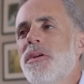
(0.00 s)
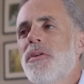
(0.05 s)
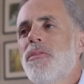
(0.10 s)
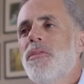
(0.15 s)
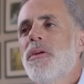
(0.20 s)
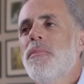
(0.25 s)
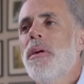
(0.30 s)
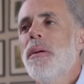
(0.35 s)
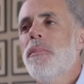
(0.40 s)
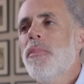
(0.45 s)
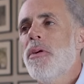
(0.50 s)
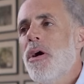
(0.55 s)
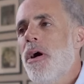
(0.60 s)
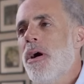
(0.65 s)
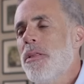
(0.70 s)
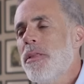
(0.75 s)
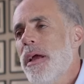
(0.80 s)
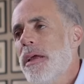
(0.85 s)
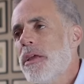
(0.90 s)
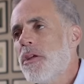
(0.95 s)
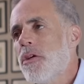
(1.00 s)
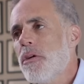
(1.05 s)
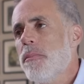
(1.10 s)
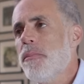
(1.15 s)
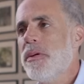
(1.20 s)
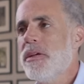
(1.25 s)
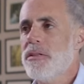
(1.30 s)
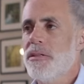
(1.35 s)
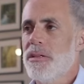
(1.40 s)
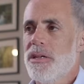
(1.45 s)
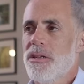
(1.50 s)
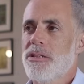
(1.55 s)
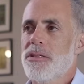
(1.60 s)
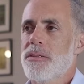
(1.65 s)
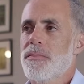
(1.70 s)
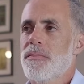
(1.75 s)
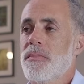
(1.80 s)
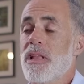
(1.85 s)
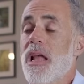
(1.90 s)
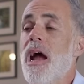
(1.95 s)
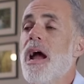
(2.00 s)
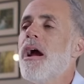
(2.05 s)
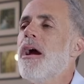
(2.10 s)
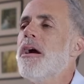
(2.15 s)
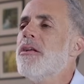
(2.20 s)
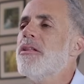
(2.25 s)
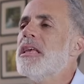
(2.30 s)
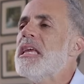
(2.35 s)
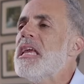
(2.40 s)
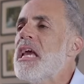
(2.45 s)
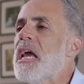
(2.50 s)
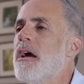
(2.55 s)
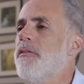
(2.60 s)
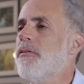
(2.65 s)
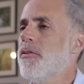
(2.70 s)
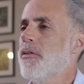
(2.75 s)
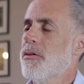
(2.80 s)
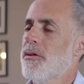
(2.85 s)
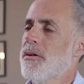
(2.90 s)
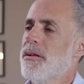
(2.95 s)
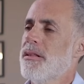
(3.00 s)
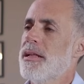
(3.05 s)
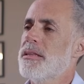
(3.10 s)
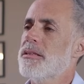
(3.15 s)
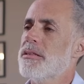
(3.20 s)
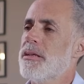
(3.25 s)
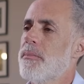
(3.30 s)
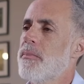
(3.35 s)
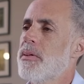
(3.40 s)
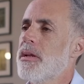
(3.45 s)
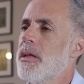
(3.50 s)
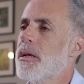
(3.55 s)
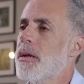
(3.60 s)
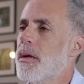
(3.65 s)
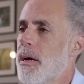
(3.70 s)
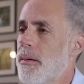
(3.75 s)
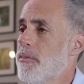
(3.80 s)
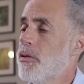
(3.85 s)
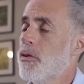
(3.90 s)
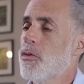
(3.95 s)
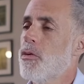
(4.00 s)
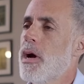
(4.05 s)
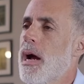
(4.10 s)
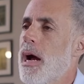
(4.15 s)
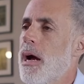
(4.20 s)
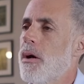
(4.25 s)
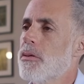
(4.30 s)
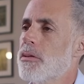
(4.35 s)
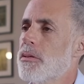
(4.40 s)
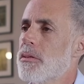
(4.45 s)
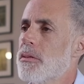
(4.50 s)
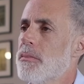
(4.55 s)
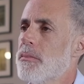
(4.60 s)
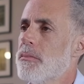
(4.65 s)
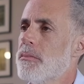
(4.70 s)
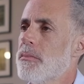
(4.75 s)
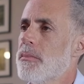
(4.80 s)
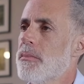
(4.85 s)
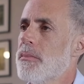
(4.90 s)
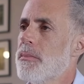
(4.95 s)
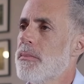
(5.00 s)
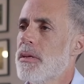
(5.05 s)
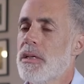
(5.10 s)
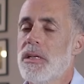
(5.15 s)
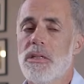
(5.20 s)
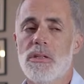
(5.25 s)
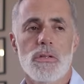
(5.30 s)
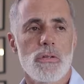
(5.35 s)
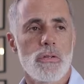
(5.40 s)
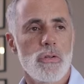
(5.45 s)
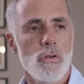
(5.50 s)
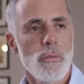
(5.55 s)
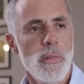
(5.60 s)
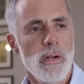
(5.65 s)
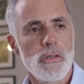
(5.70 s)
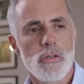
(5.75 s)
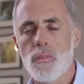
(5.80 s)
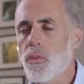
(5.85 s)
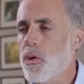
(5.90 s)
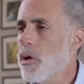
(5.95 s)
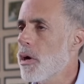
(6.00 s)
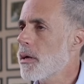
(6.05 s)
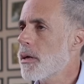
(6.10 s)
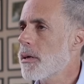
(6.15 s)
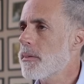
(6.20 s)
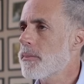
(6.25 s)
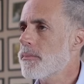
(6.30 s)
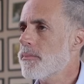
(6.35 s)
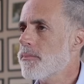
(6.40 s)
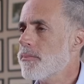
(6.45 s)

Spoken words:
Remember, unlike your business, I hardly ever let somebody come view a house. Right. It's too much work.